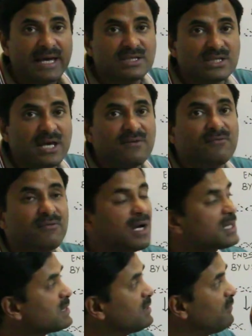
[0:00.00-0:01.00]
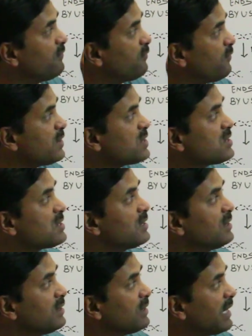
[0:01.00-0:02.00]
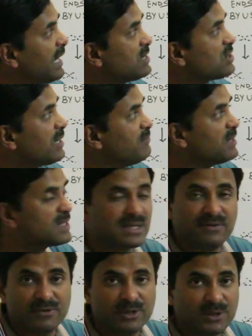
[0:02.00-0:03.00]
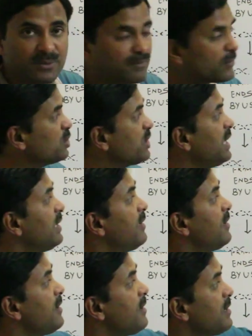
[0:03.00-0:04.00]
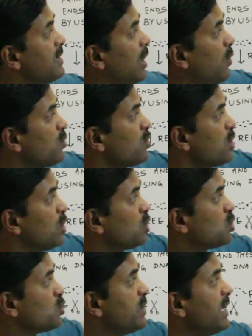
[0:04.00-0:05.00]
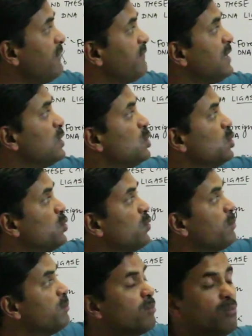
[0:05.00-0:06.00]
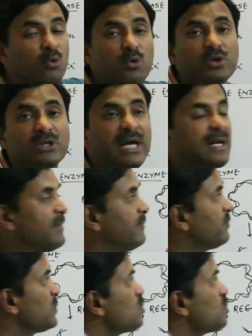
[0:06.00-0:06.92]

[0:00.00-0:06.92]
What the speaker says: enzyme was the first enzyme discovered. Okay, now today we know more than